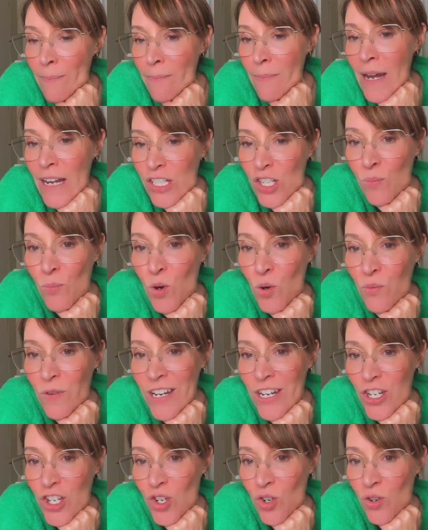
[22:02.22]
are much more
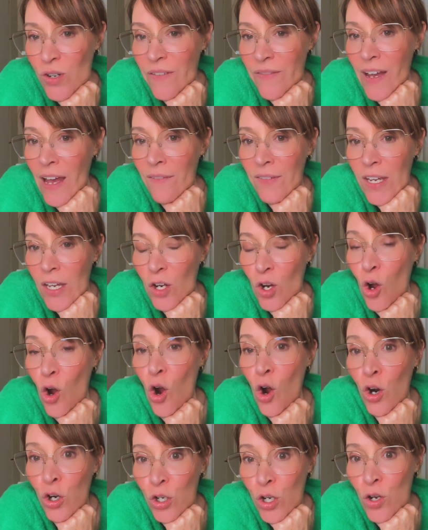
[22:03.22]
reassured of having an
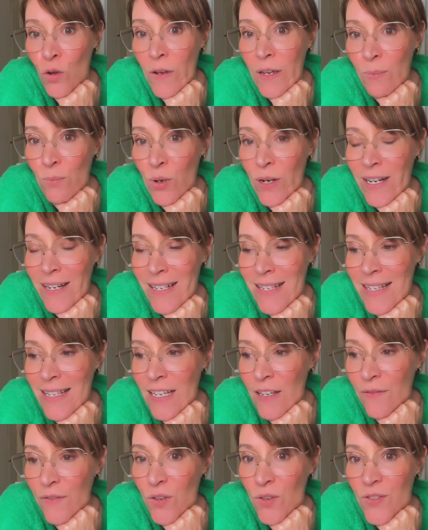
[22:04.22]
ongoing
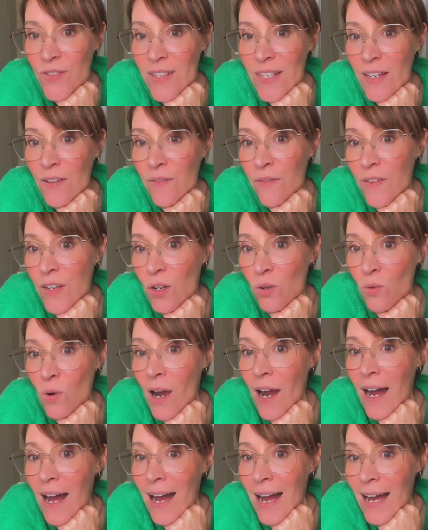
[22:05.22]
pregnancy if you see a fetal
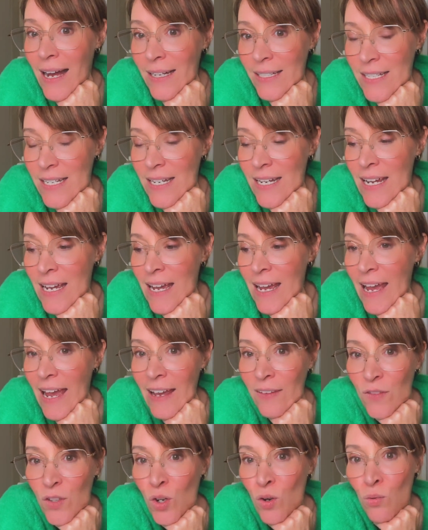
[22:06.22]
heart
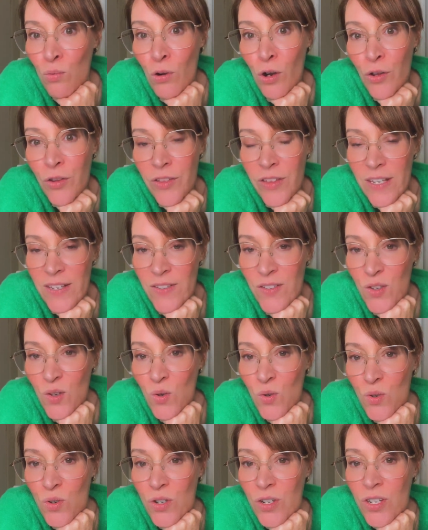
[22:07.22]
and the growth is
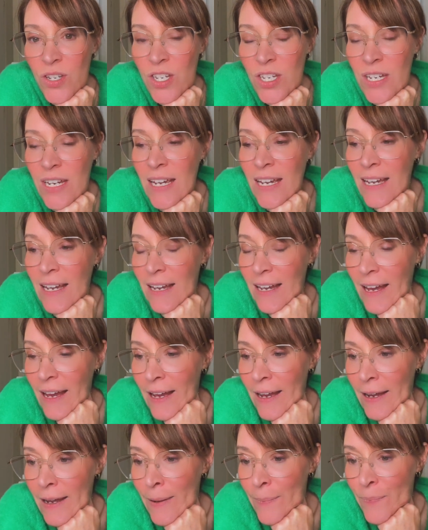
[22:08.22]
good.
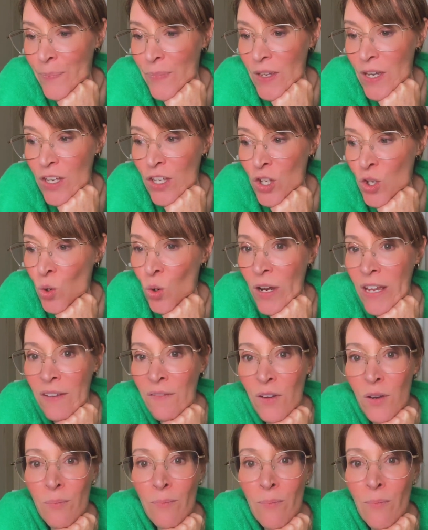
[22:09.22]
You're
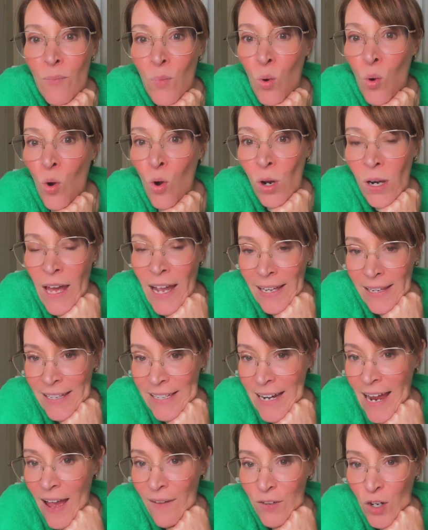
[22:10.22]
even more
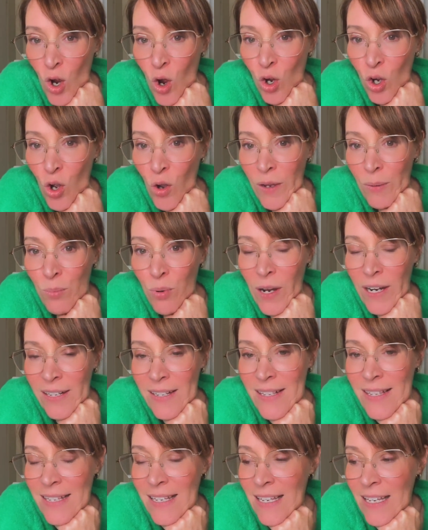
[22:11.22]
likely to have an ongoing
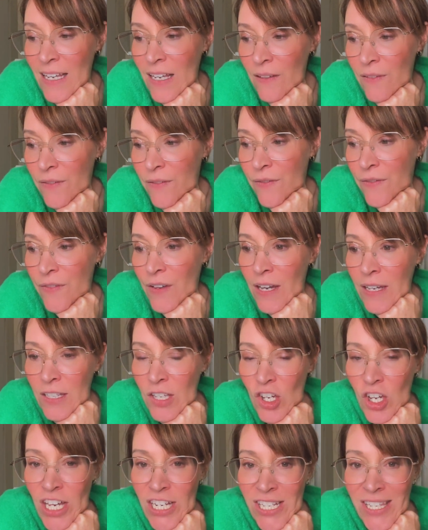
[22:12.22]
pregnancy if
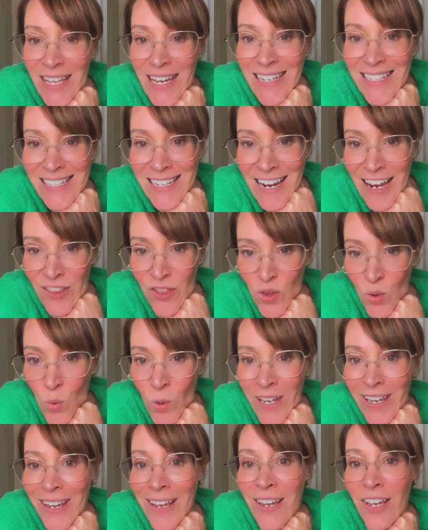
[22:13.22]
you get to that 10th
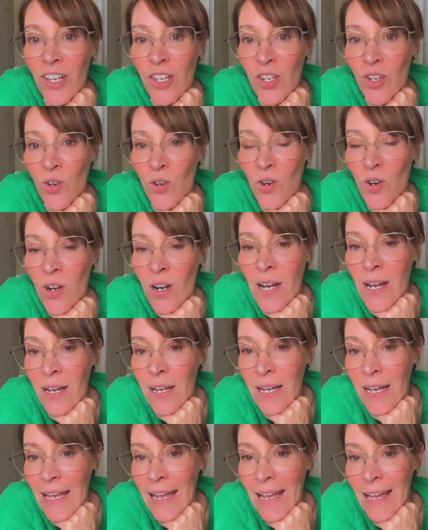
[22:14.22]
week and your
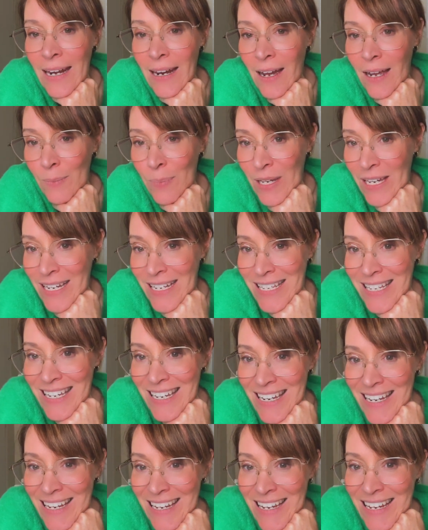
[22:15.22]

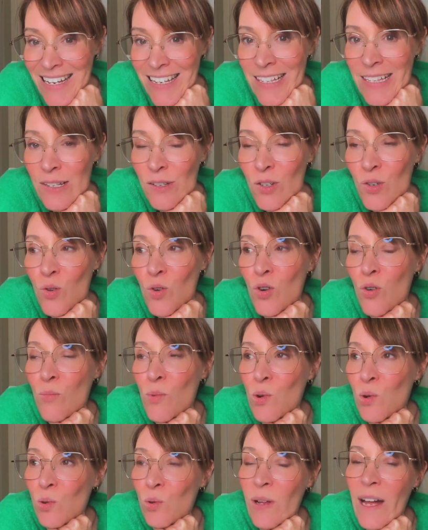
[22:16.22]
NIPT is
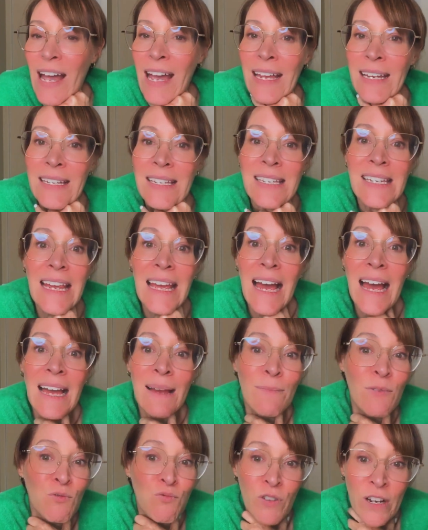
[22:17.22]
normal, and
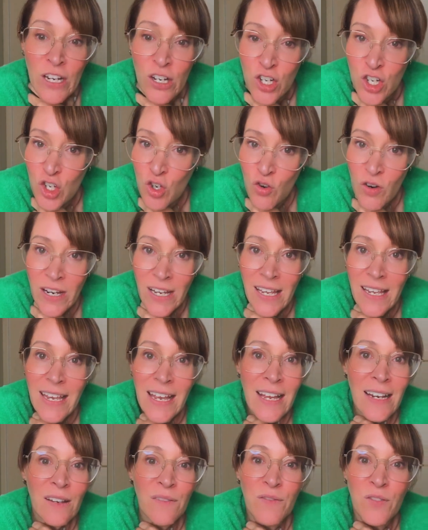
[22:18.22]
reassuring
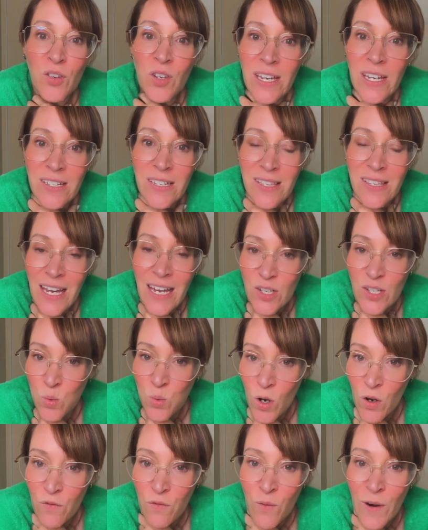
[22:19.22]
again if you get to that
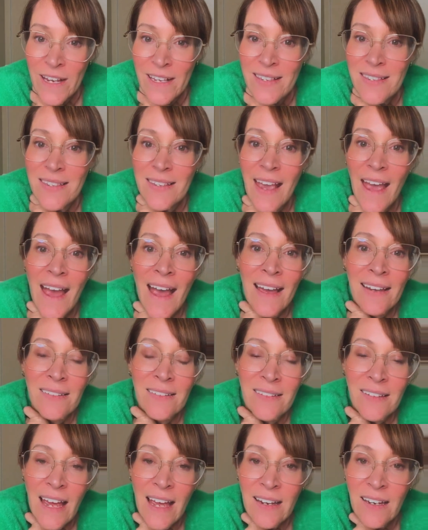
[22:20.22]
12-week
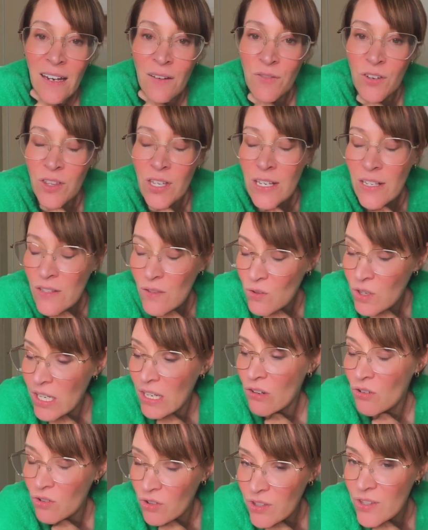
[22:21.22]
scan and everything's
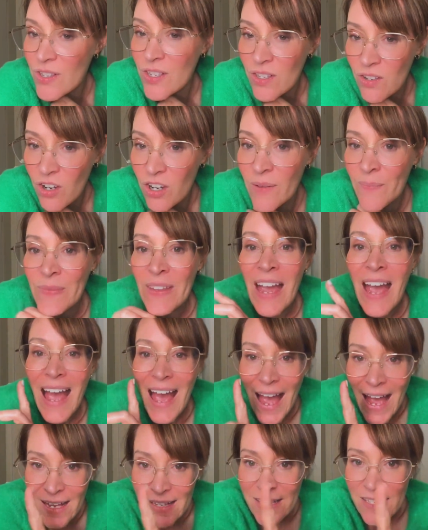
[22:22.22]
looking good. So
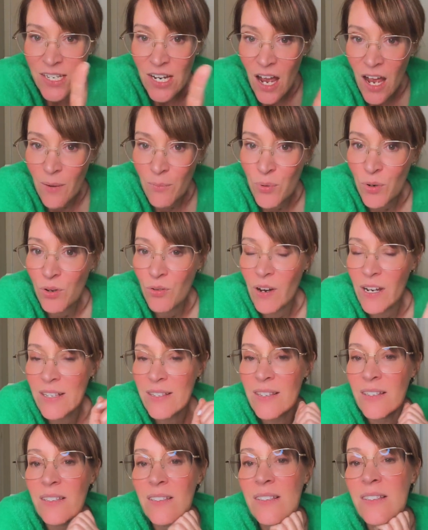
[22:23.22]
as time
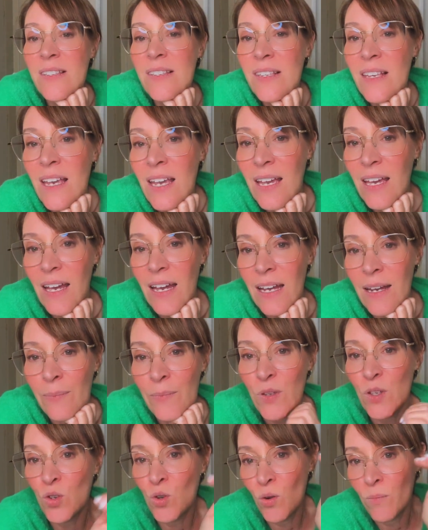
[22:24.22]
progresses,
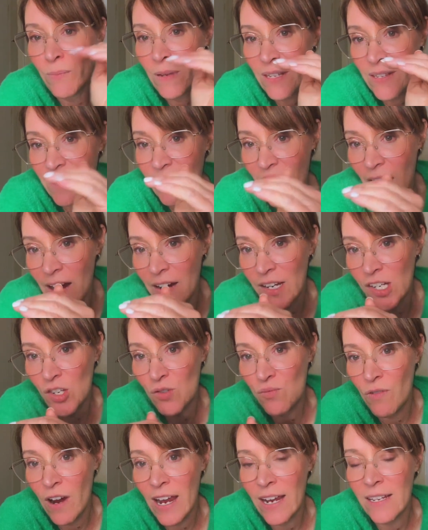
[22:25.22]
your
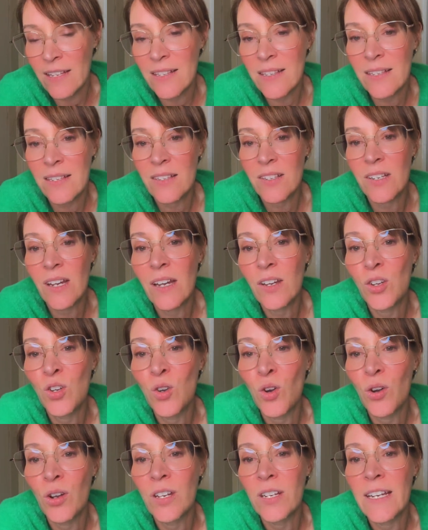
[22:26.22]
miscarriage rates
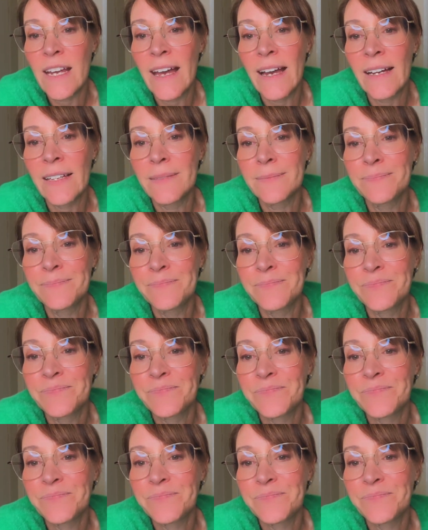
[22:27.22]
go down.